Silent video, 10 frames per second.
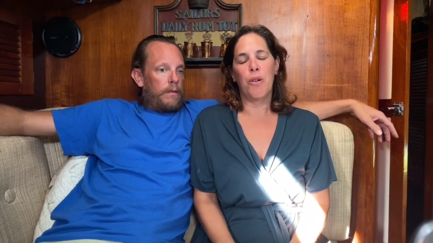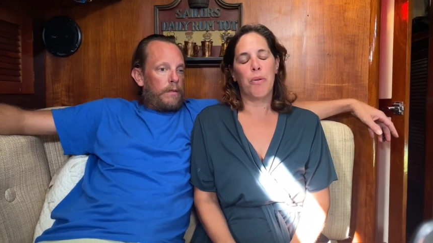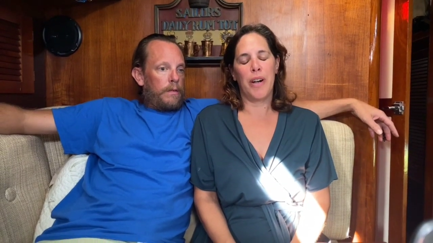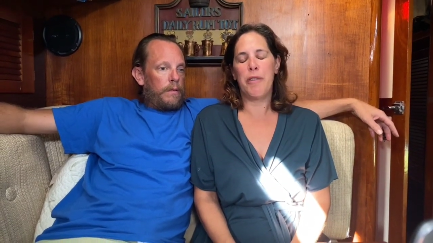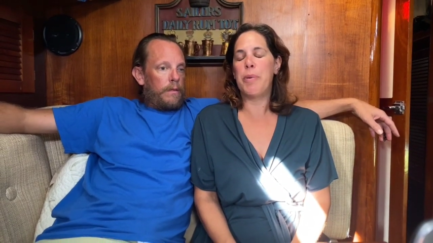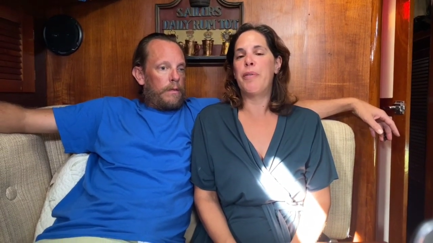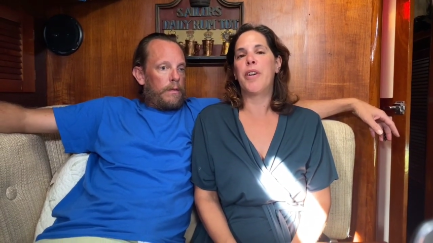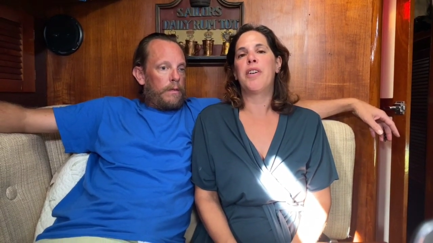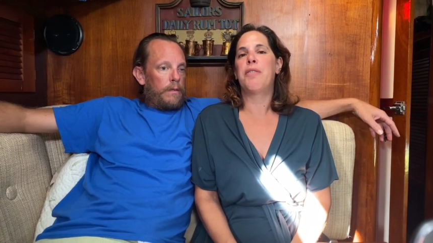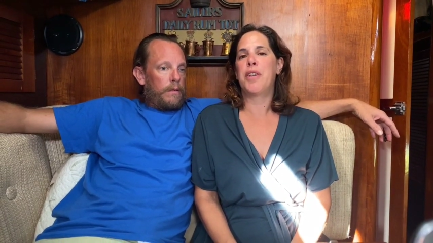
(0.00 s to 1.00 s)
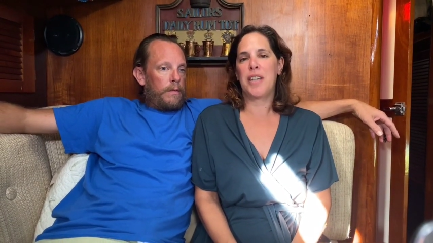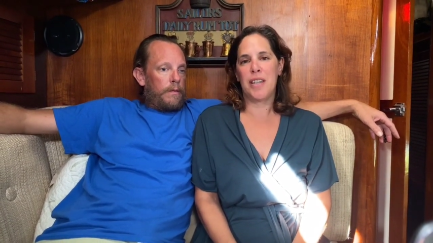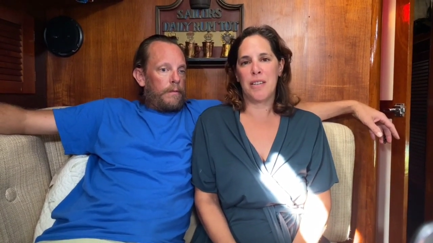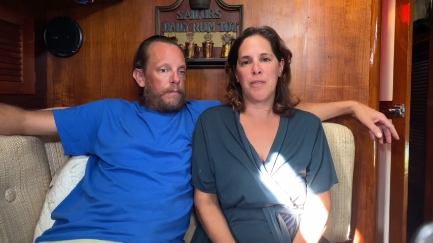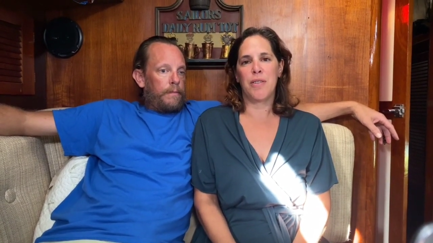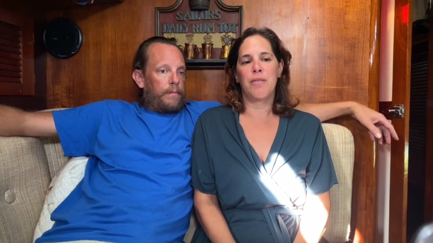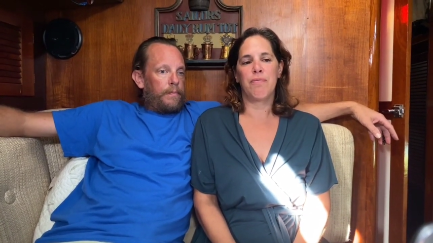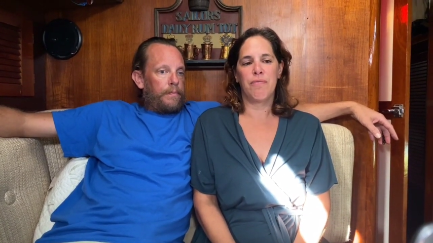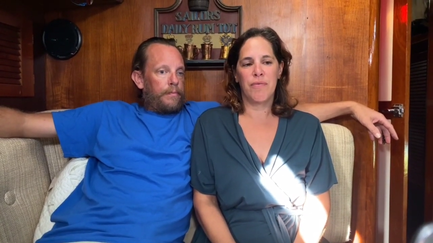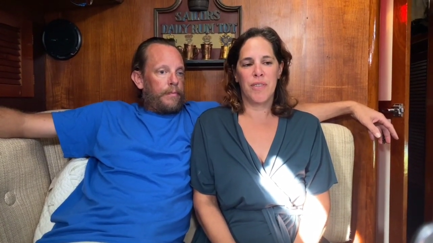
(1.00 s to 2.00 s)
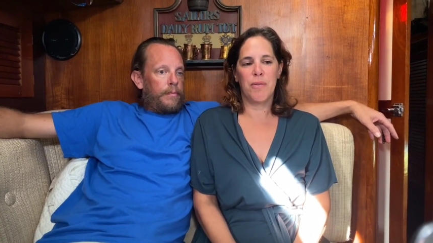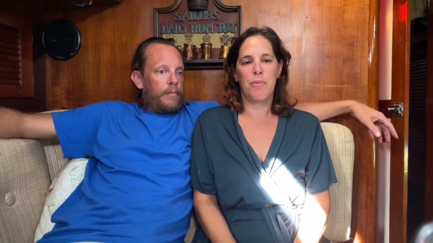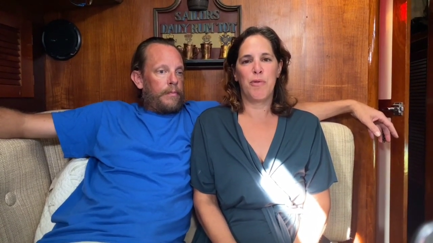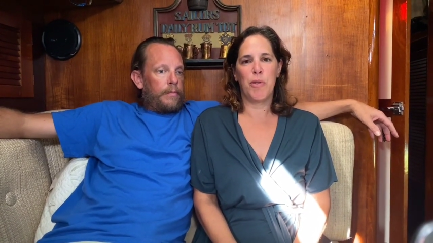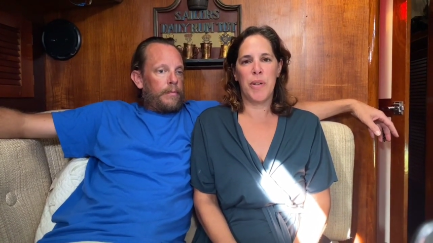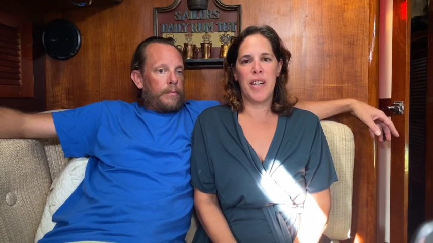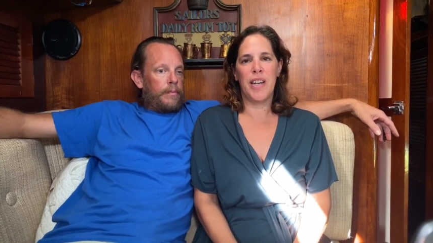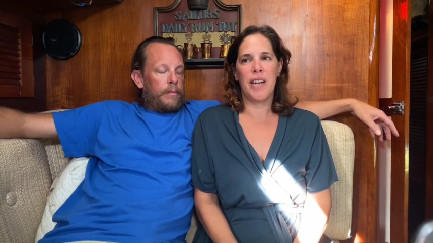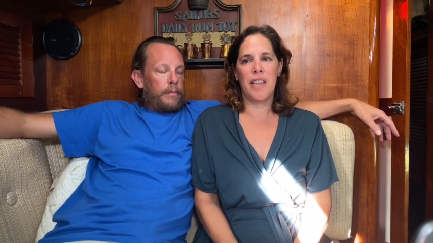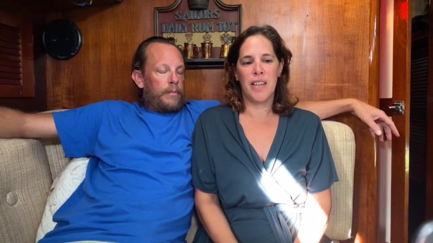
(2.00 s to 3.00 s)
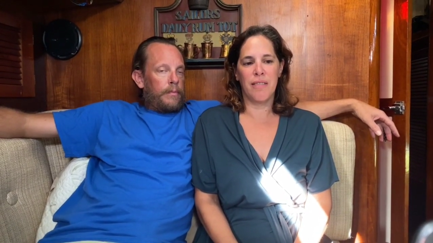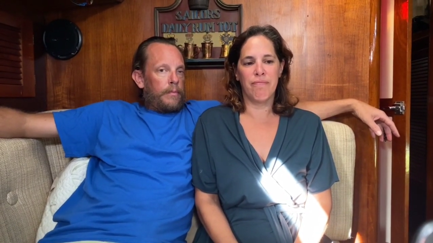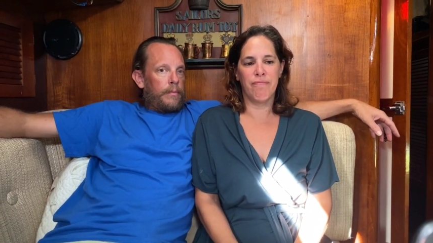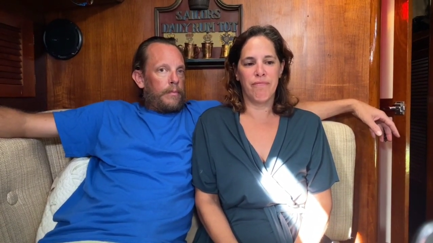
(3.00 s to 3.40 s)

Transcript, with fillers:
Speaker 1: We're going have to be very, very careful before we eat anything.